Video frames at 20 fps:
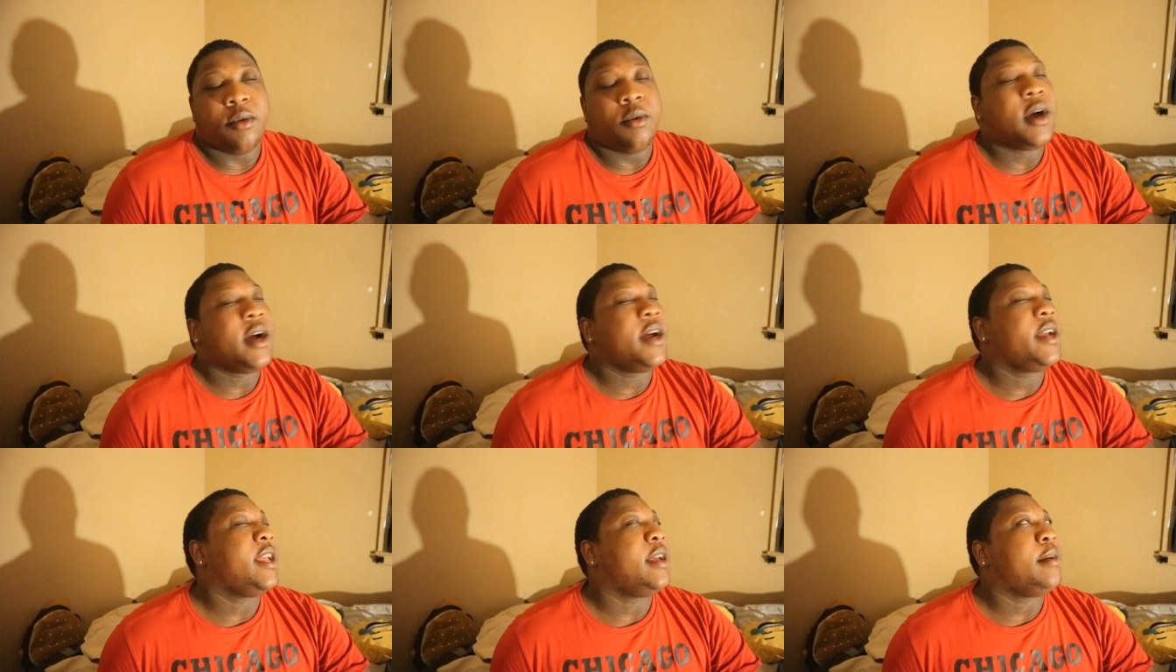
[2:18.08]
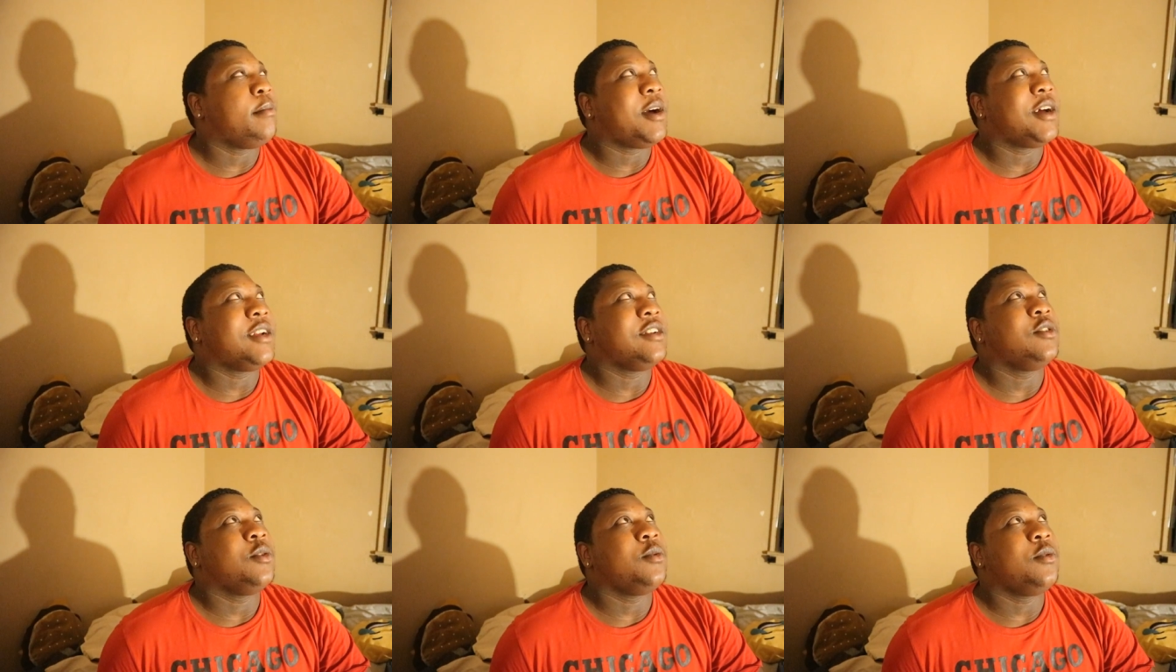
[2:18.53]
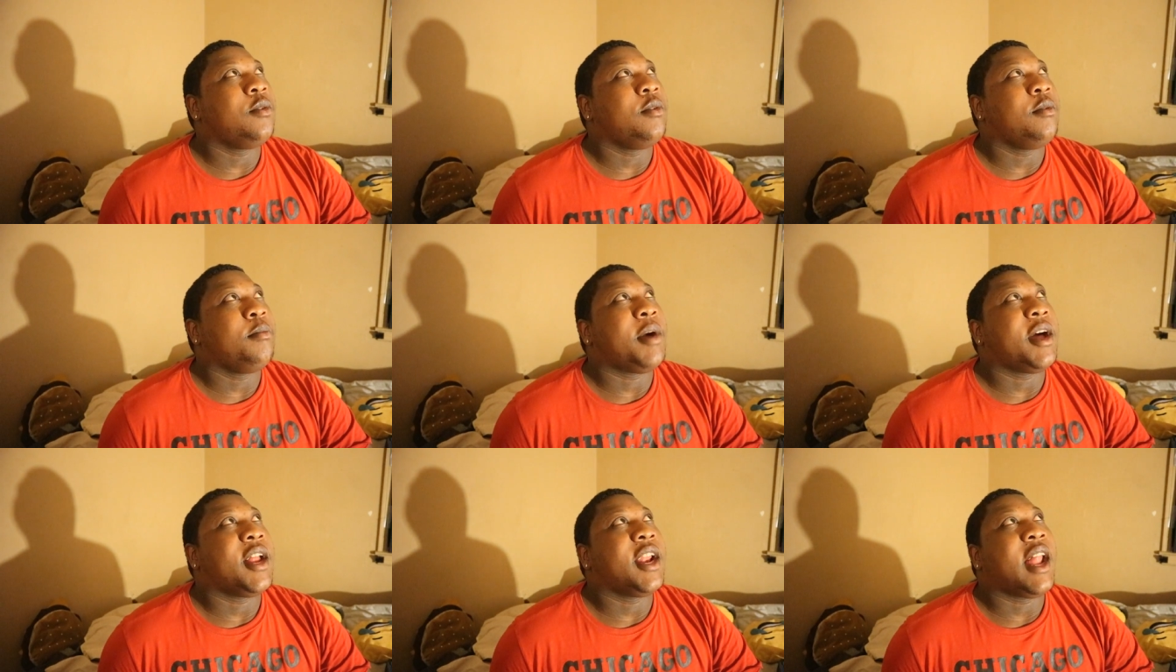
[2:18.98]
What am I
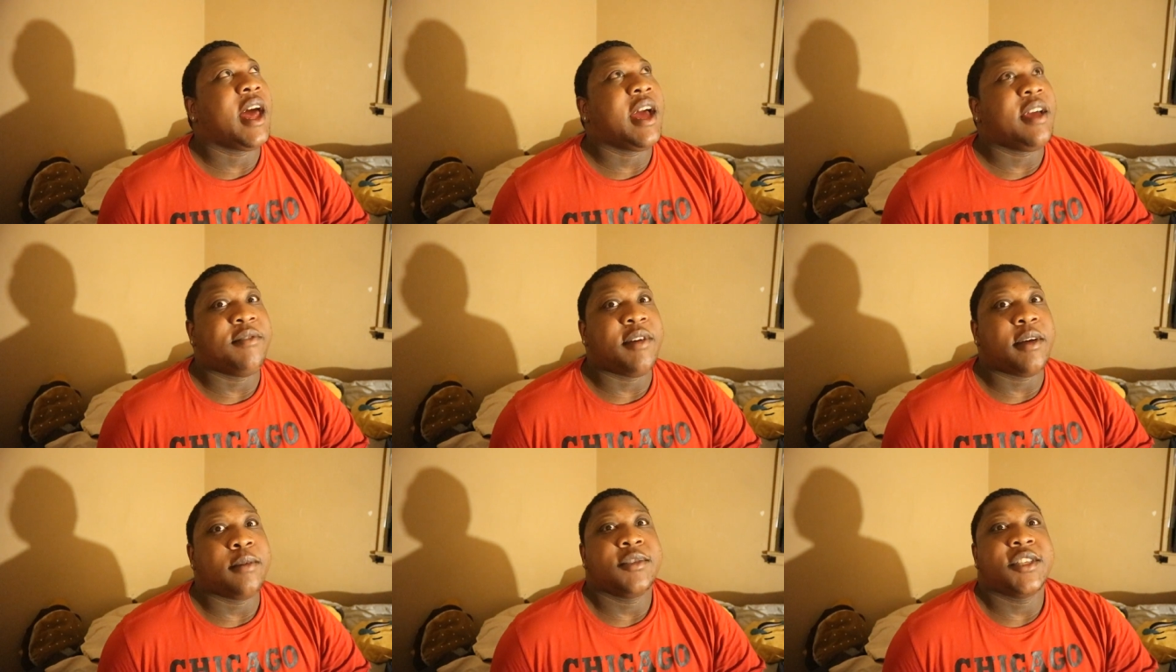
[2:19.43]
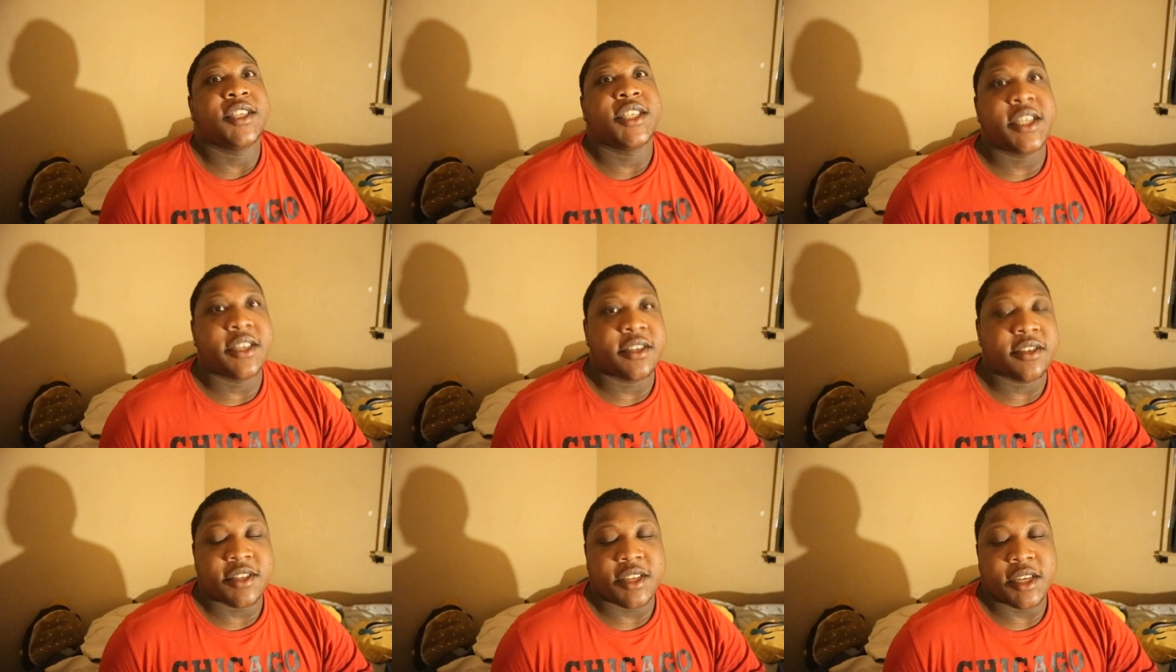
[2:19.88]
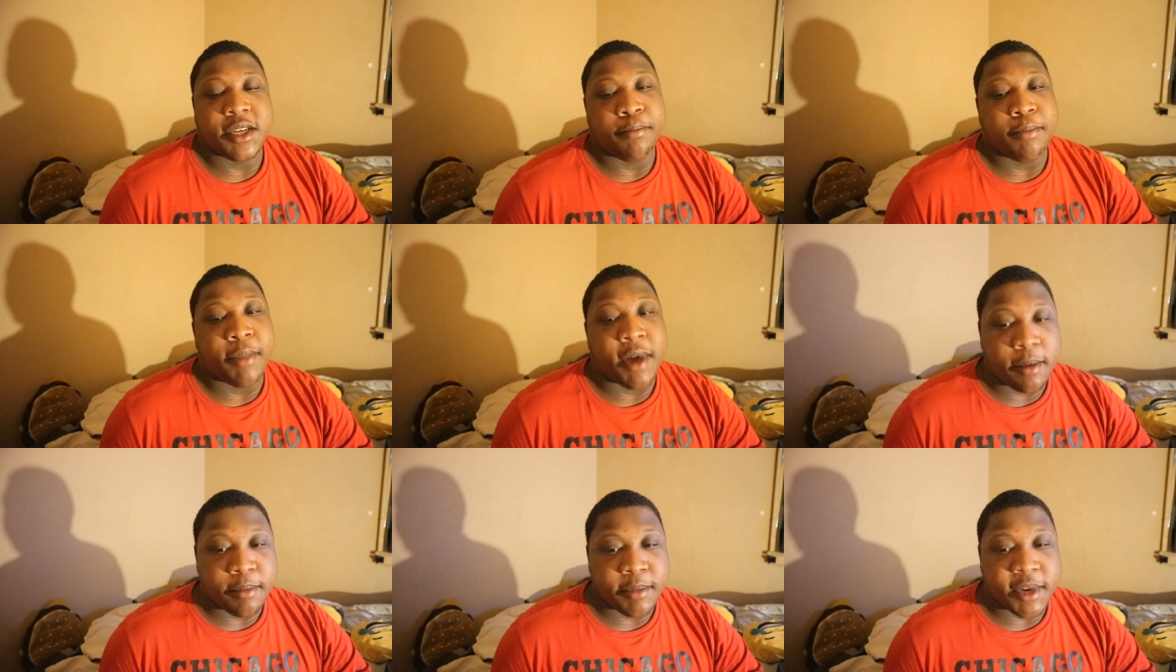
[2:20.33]
doing with my life? I'm seriously
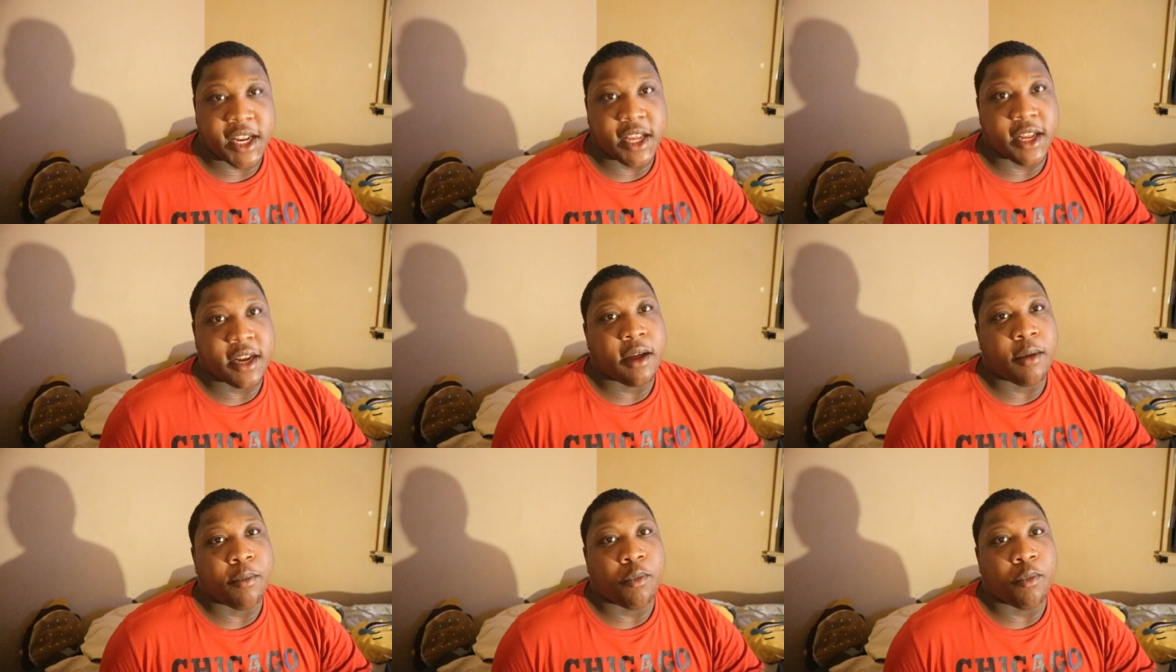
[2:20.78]
bumming it.